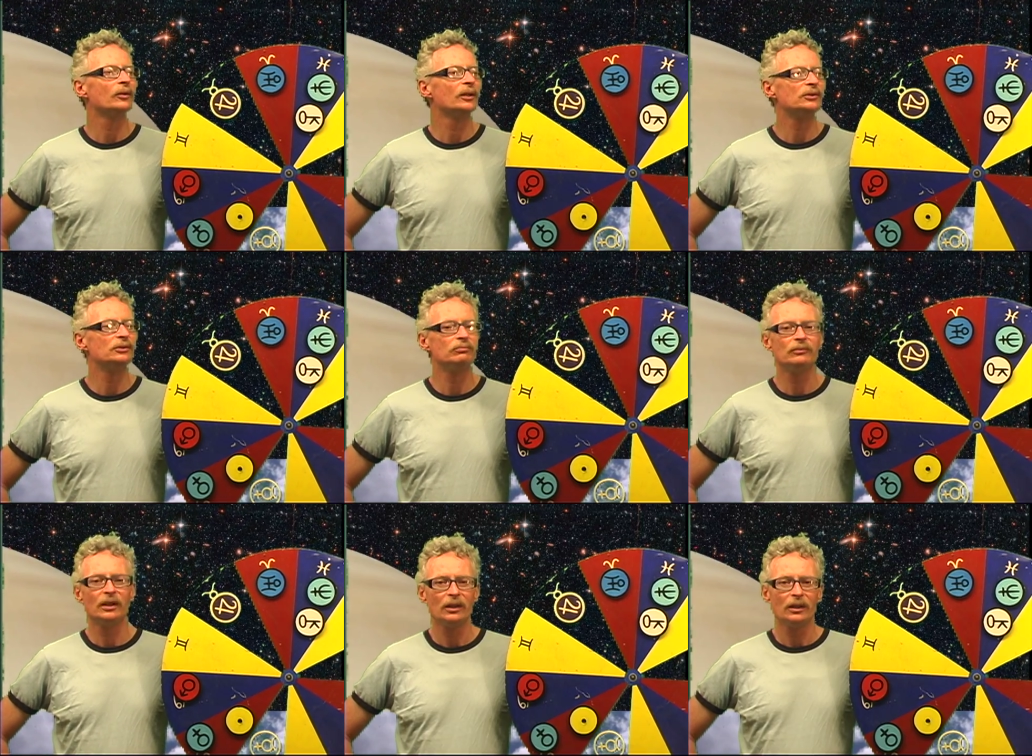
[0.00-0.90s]
Uh,
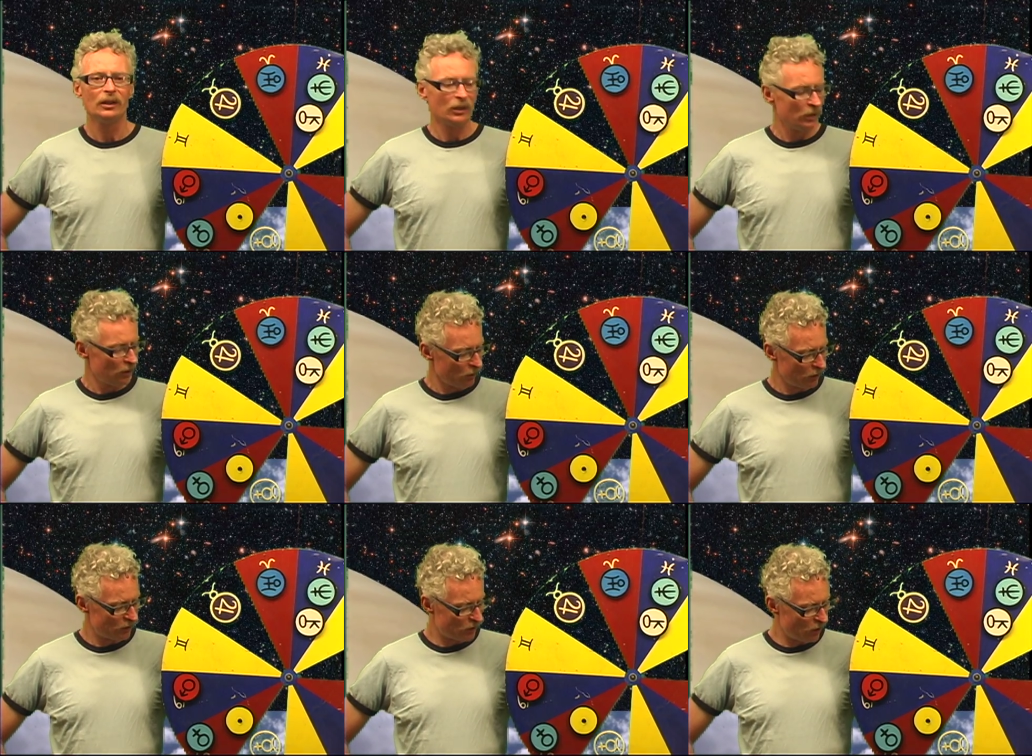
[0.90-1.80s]

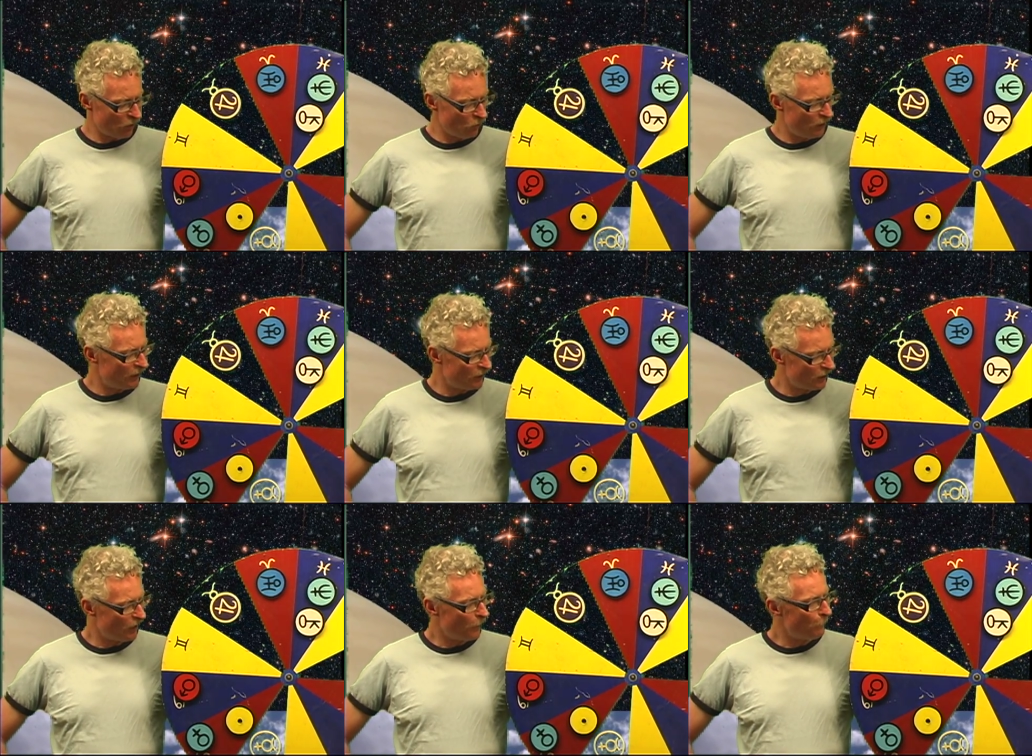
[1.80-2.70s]
let's go with
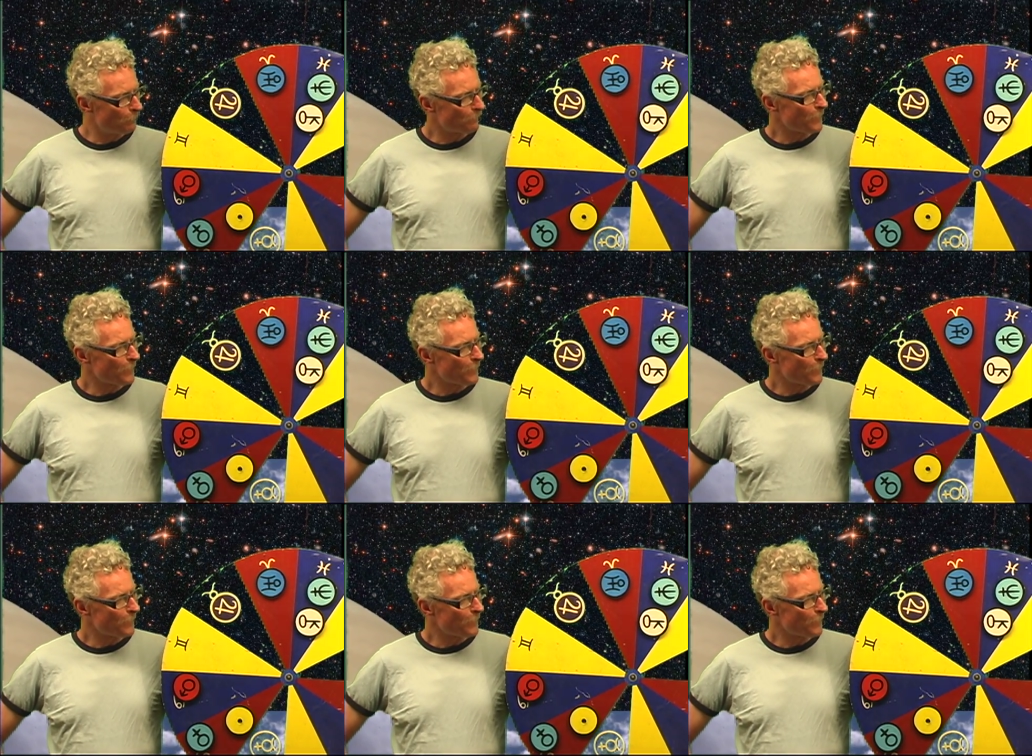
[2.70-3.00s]
um,